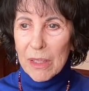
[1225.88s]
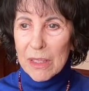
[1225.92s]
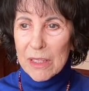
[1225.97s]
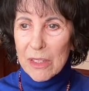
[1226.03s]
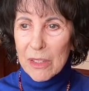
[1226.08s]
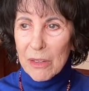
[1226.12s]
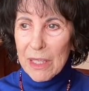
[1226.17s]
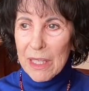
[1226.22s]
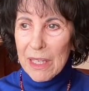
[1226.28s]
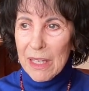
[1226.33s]

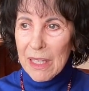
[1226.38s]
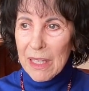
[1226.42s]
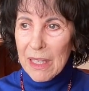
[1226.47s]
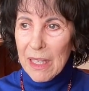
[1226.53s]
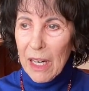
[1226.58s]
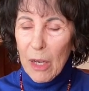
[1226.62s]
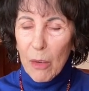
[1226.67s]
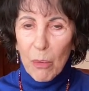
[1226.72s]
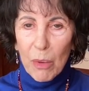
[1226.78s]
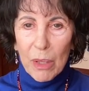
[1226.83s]
Is there anything
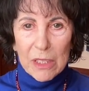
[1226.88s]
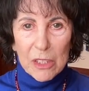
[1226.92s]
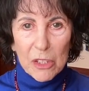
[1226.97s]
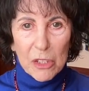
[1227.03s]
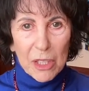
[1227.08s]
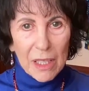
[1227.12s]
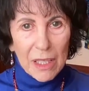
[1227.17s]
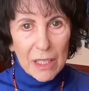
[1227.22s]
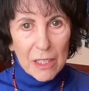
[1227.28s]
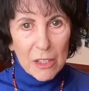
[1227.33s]
that I want
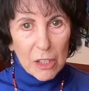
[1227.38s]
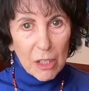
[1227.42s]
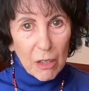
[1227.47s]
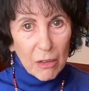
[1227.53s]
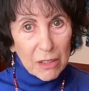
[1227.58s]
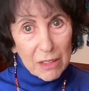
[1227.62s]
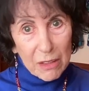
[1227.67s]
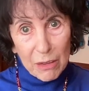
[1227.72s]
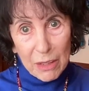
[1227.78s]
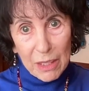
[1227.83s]
changed?
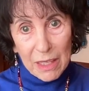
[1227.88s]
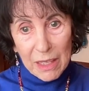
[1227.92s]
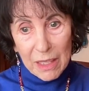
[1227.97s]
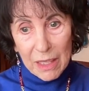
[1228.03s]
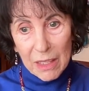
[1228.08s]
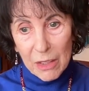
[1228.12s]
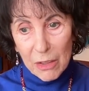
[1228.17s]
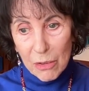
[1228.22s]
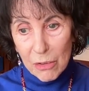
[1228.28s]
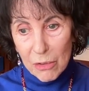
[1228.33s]
Or is there
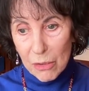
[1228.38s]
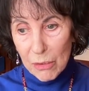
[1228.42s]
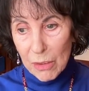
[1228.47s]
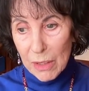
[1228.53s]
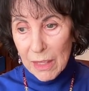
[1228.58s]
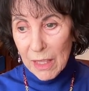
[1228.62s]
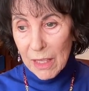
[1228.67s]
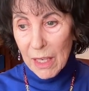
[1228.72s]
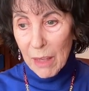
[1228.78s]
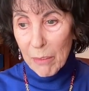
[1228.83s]
anything you're
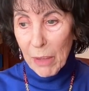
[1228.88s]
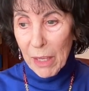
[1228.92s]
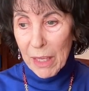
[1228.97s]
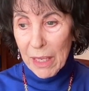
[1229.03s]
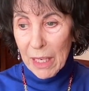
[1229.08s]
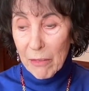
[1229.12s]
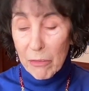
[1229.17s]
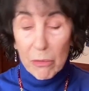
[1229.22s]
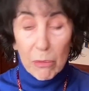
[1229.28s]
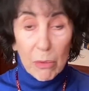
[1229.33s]
doing that I
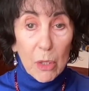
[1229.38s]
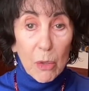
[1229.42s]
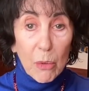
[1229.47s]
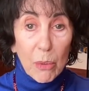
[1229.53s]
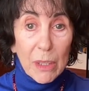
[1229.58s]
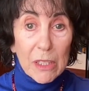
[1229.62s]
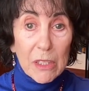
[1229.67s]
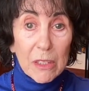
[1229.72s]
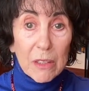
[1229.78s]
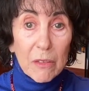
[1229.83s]
might have a
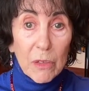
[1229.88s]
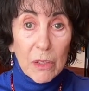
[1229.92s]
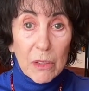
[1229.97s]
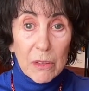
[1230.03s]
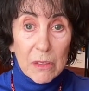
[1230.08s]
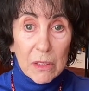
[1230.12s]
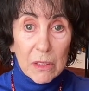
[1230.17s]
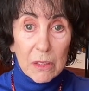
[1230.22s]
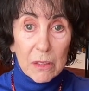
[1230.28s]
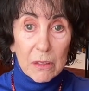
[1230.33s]
request for
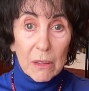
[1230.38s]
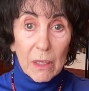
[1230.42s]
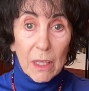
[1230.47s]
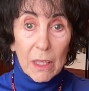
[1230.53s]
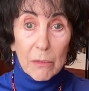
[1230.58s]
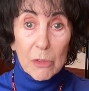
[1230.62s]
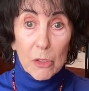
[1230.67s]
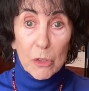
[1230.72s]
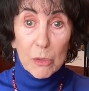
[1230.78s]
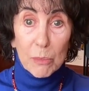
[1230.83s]
you to do?
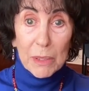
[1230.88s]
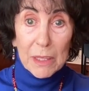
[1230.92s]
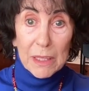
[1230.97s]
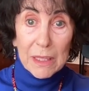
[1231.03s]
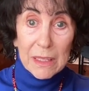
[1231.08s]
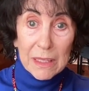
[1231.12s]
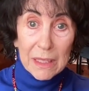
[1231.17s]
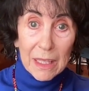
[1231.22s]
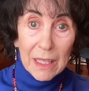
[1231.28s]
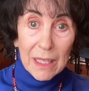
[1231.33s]
Like, would you
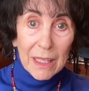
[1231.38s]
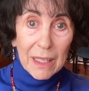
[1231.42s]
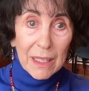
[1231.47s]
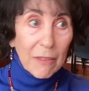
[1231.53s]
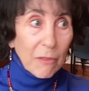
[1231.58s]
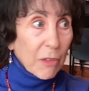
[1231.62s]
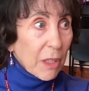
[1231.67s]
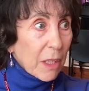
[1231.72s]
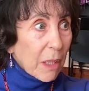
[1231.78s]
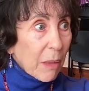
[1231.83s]
please
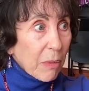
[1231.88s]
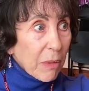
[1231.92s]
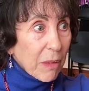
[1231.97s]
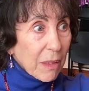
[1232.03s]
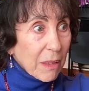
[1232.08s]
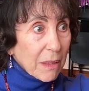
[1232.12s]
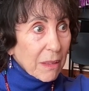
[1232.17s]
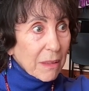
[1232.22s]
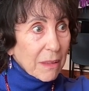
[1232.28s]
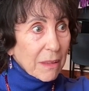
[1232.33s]
fill up
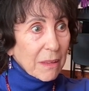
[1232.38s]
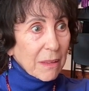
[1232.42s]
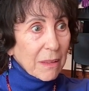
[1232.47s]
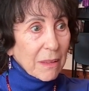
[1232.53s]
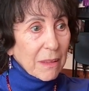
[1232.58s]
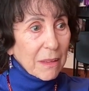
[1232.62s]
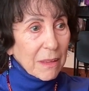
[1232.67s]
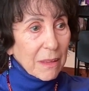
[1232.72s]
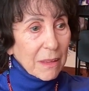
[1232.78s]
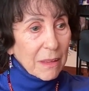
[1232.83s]
the
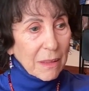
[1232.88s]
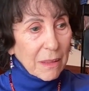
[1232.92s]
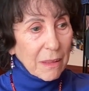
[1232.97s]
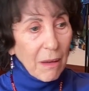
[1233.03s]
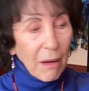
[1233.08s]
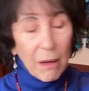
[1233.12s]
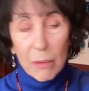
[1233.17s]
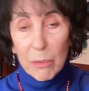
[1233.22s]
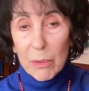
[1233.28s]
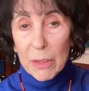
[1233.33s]

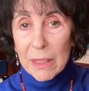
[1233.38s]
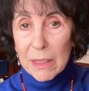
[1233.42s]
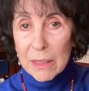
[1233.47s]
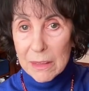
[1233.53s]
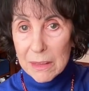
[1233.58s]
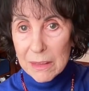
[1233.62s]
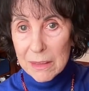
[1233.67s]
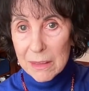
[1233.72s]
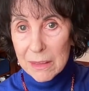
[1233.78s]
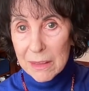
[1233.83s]
car with
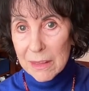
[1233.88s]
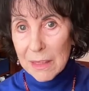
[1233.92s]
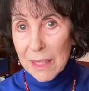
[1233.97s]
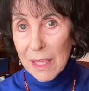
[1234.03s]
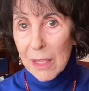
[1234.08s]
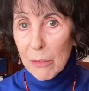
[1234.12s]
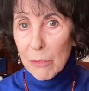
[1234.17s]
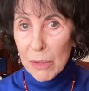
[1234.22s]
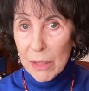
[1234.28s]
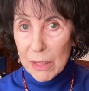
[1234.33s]
the
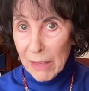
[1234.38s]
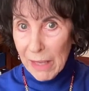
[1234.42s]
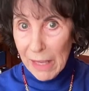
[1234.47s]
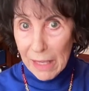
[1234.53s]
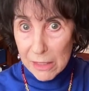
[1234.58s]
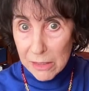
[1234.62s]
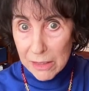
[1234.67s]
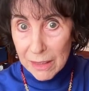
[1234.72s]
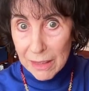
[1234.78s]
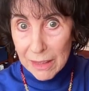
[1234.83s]
tank with
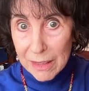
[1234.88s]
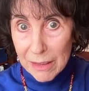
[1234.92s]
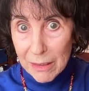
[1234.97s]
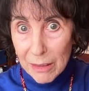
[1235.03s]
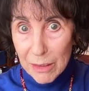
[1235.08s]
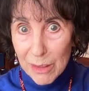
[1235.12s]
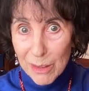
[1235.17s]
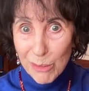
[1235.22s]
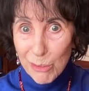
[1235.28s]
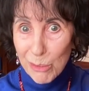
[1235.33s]
gasoline,
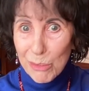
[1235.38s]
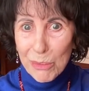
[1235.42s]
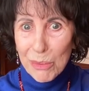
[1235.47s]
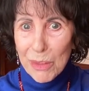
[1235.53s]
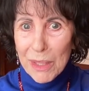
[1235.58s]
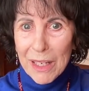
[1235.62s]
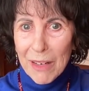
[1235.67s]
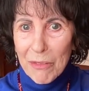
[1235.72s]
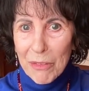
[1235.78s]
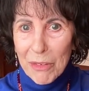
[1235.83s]
or
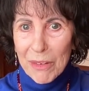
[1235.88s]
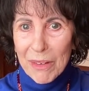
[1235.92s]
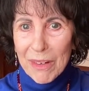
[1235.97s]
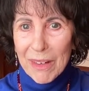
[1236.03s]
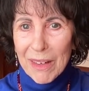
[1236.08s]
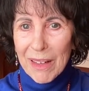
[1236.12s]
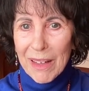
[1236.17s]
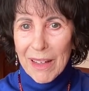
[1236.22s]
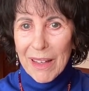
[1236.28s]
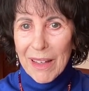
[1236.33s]

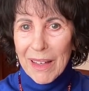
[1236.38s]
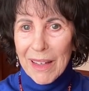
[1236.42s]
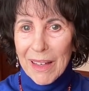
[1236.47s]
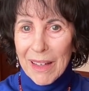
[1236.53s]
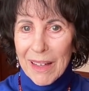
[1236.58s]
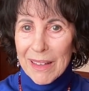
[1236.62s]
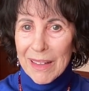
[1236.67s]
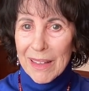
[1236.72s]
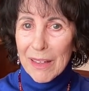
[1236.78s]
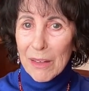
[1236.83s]
whatever.
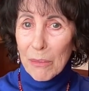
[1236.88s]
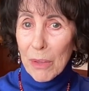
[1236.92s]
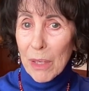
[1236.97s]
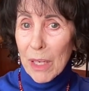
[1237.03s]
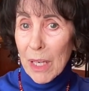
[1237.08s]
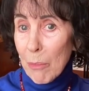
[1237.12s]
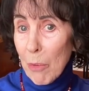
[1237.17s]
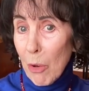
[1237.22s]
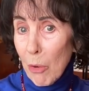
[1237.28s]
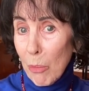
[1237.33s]
And then
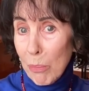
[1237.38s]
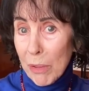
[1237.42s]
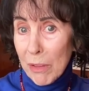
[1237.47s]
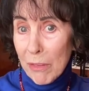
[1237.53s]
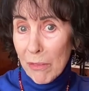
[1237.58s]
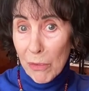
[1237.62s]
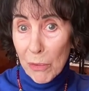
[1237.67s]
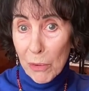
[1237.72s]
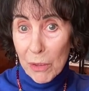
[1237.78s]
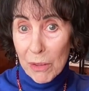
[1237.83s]
what I'm
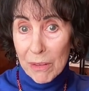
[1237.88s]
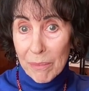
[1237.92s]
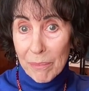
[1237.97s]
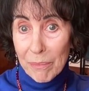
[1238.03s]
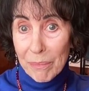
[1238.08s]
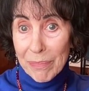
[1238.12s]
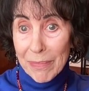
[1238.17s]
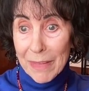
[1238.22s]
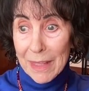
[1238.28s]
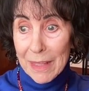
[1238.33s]
hoping for.
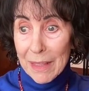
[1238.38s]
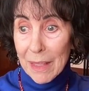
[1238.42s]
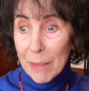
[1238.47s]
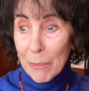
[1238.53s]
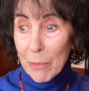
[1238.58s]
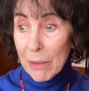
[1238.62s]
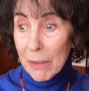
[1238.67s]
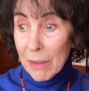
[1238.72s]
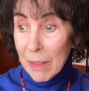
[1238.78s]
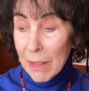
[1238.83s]

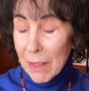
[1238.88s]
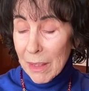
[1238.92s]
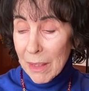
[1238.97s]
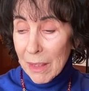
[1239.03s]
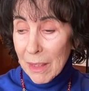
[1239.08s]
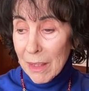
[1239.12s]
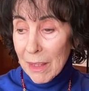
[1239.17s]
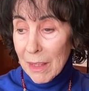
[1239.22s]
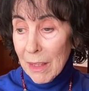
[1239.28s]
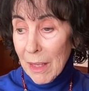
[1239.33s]
And
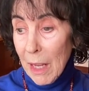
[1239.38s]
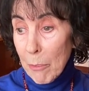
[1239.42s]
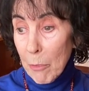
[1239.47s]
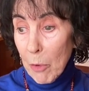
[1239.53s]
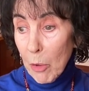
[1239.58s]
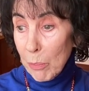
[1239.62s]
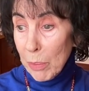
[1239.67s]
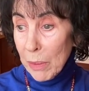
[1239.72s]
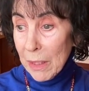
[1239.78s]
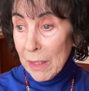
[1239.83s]
I'm
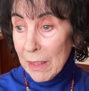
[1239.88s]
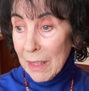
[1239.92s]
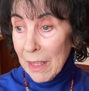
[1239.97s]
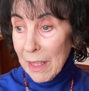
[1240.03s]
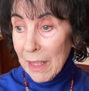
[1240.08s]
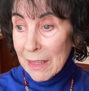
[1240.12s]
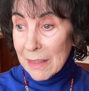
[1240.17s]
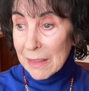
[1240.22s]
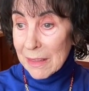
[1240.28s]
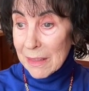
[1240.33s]
hoping
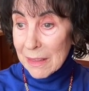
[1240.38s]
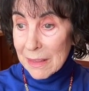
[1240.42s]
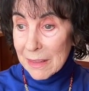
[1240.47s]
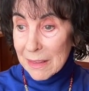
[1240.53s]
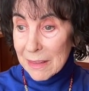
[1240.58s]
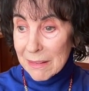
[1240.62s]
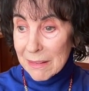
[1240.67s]
that